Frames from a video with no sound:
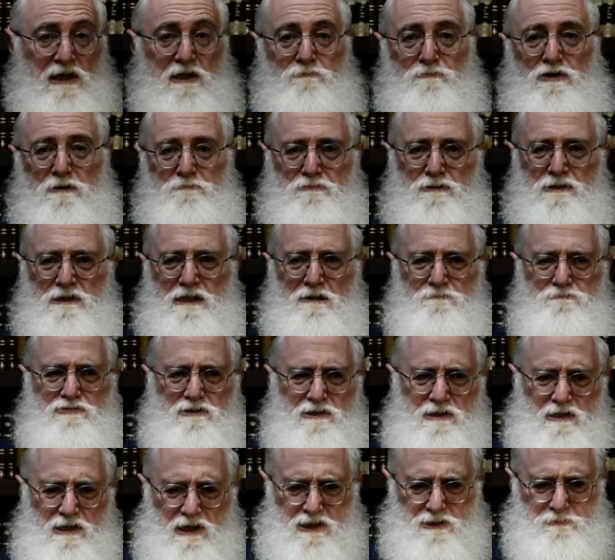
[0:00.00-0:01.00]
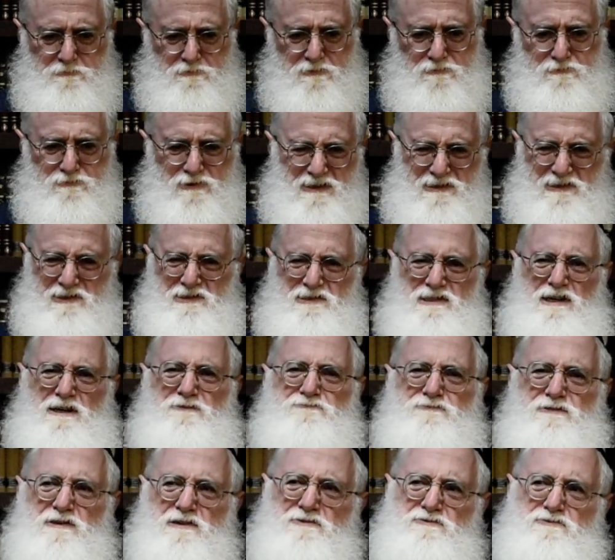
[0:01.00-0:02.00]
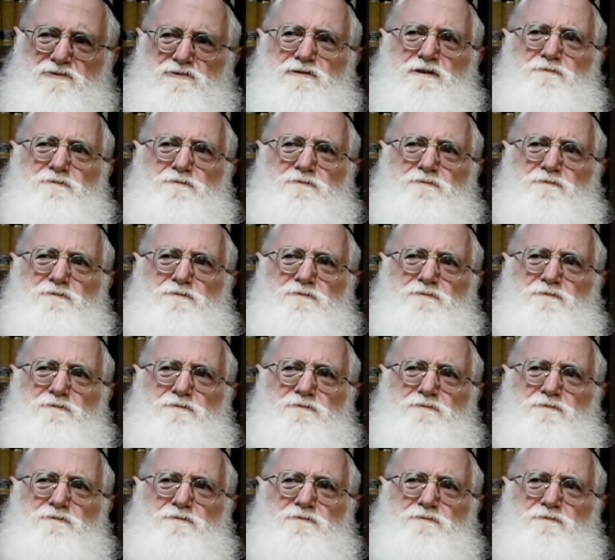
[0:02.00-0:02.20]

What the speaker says: people in the hospital, what they're suffering through,